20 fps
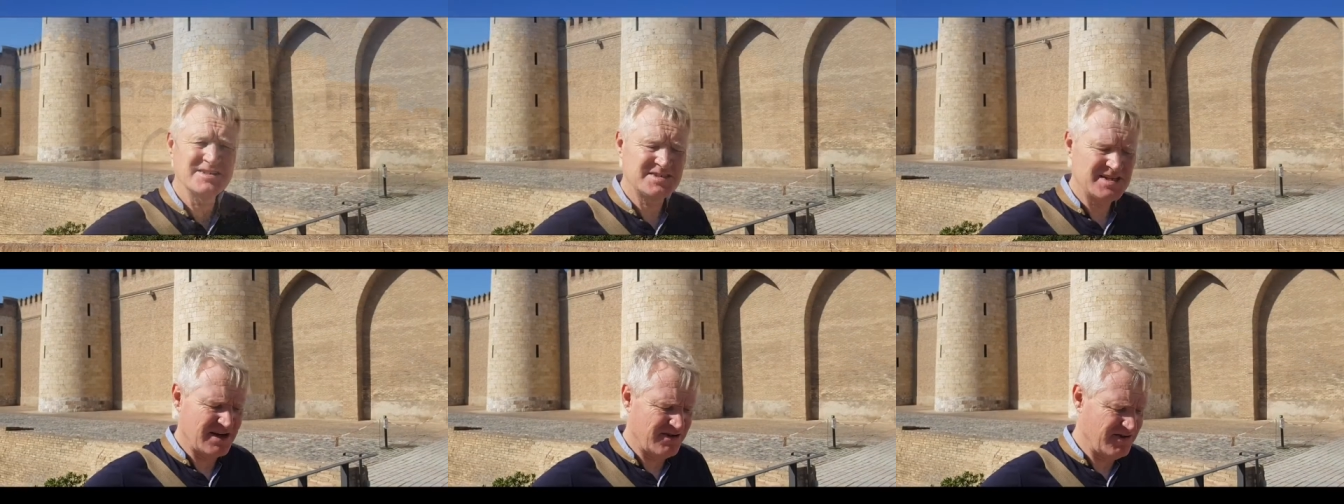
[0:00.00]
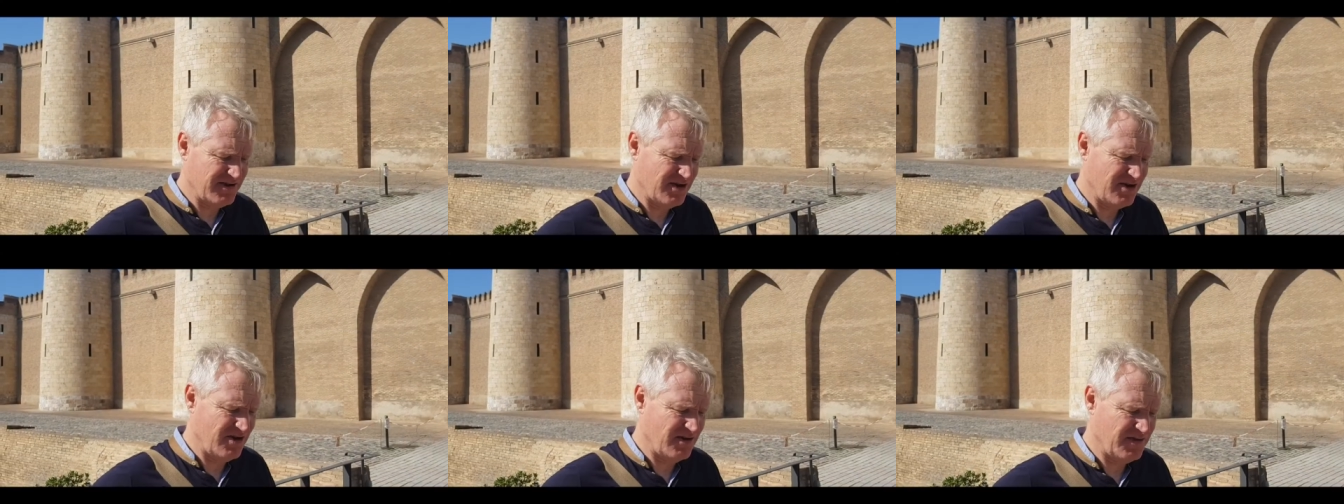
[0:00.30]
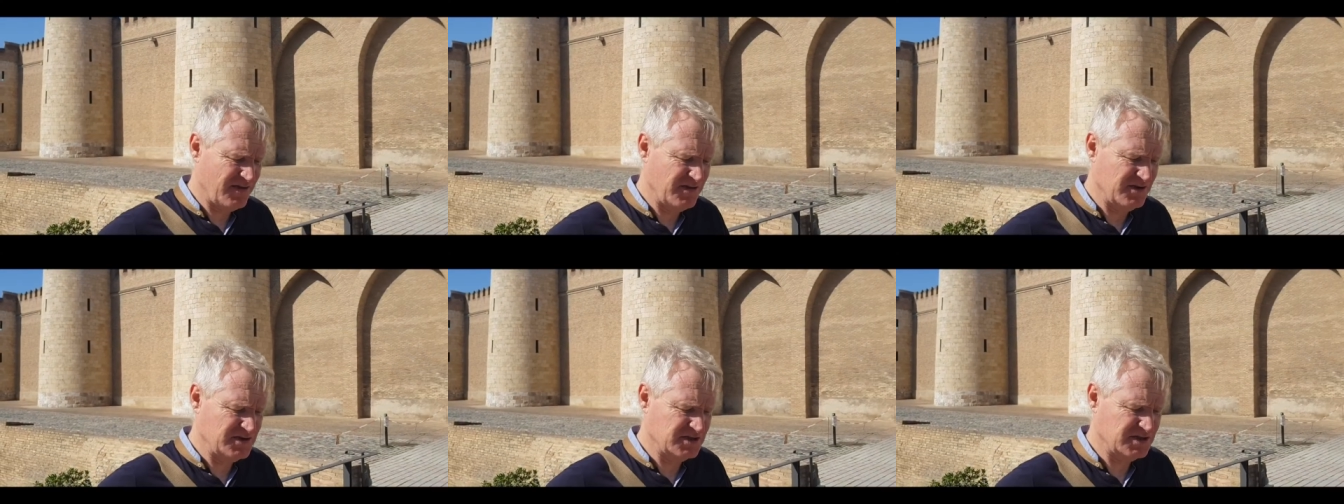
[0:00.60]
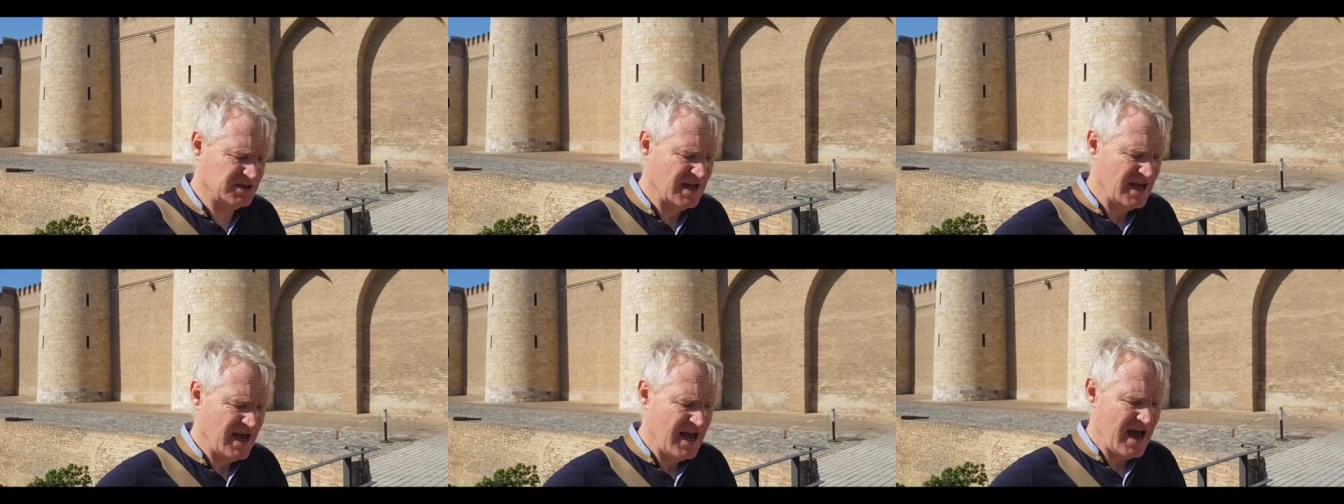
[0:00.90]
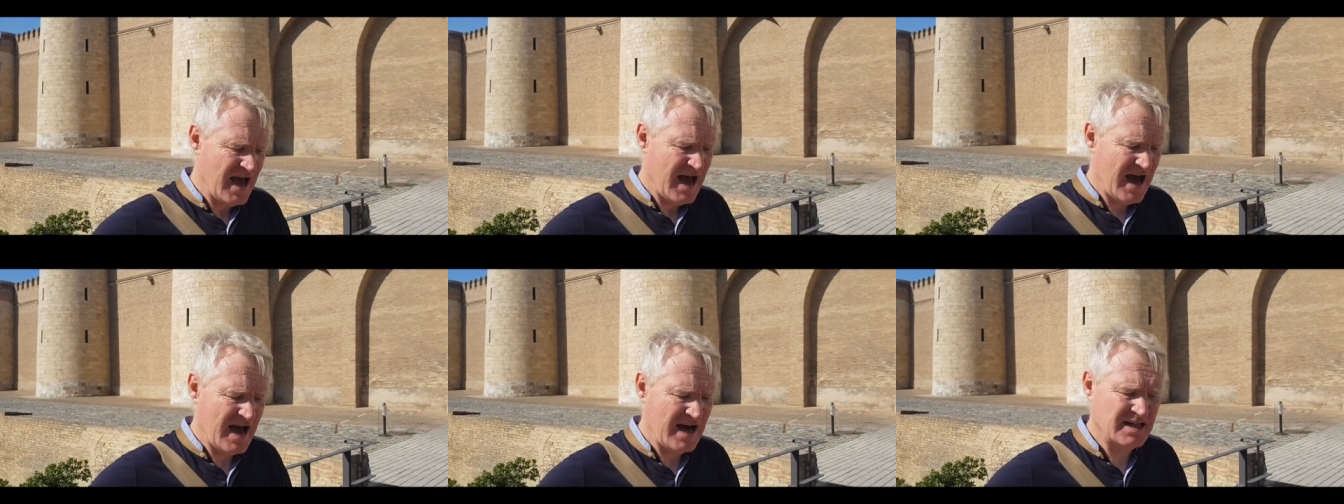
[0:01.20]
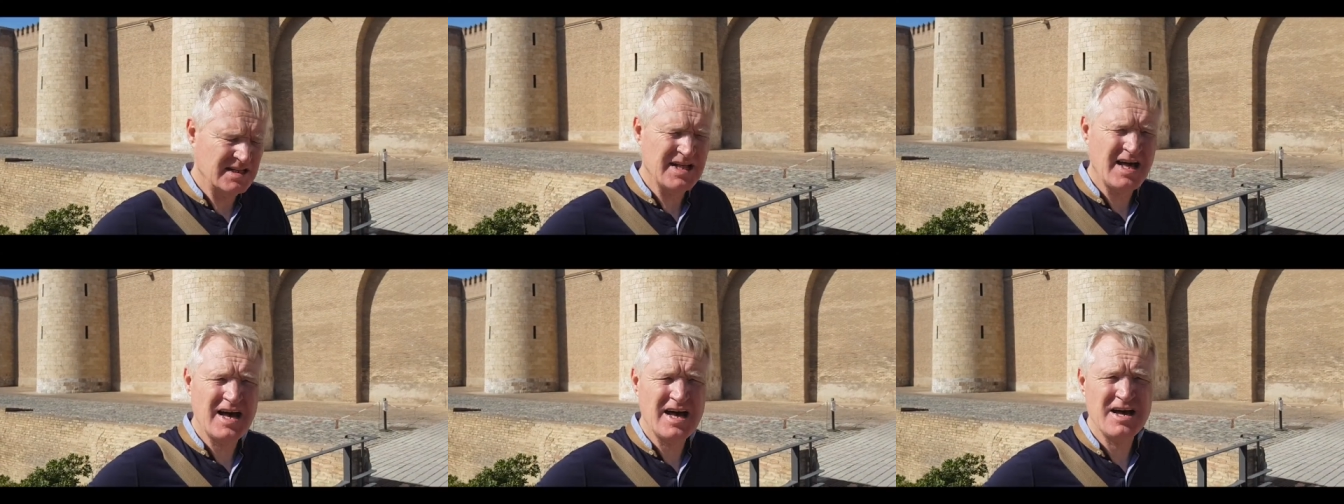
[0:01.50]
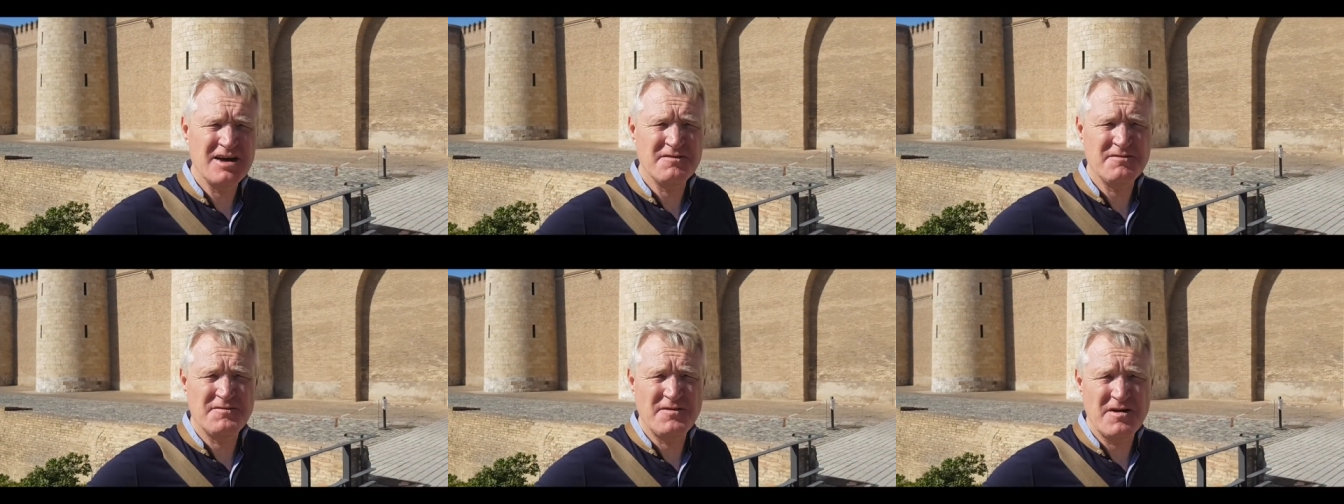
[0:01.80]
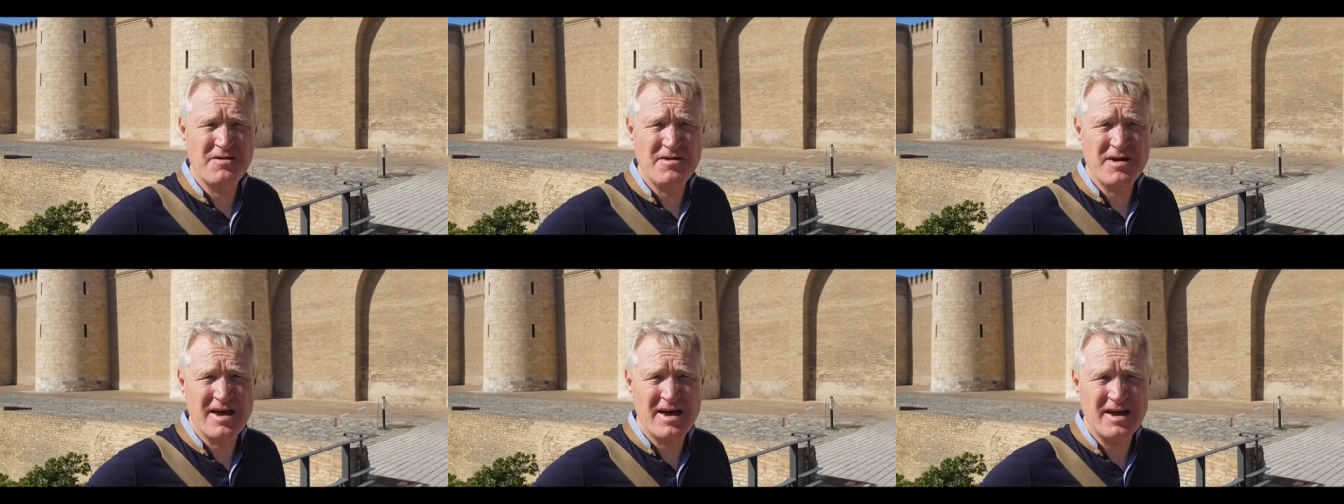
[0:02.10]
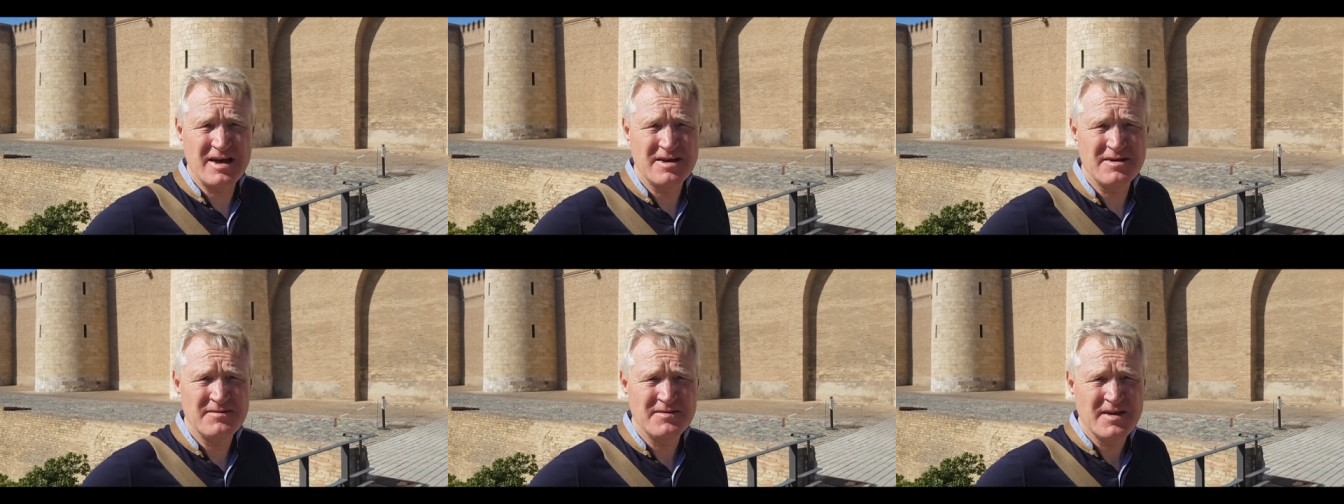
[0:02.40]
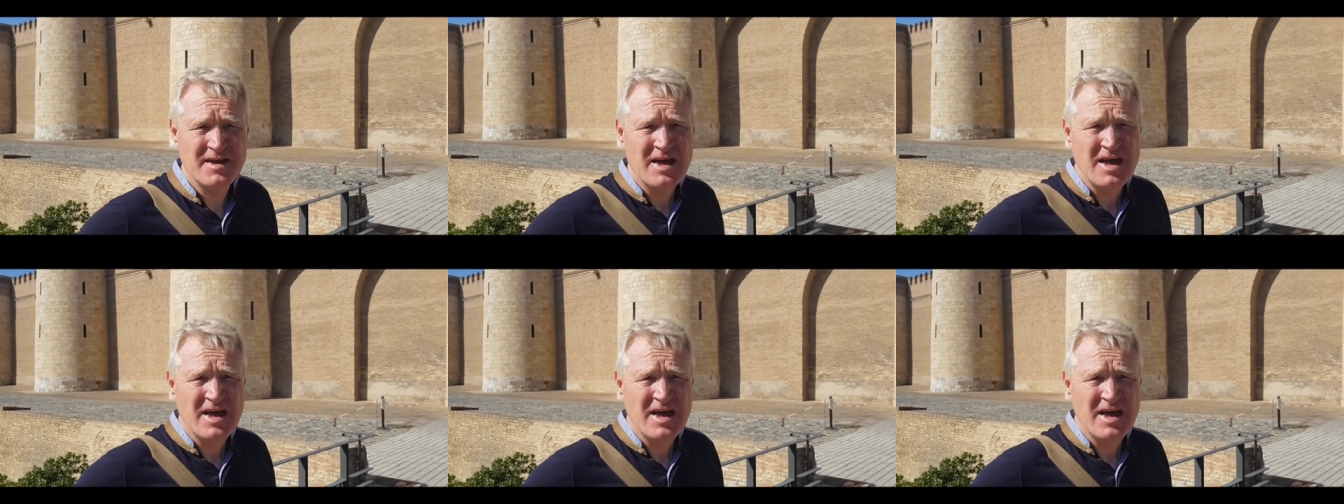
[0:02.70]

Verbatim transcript: Zaragoza's Aljafería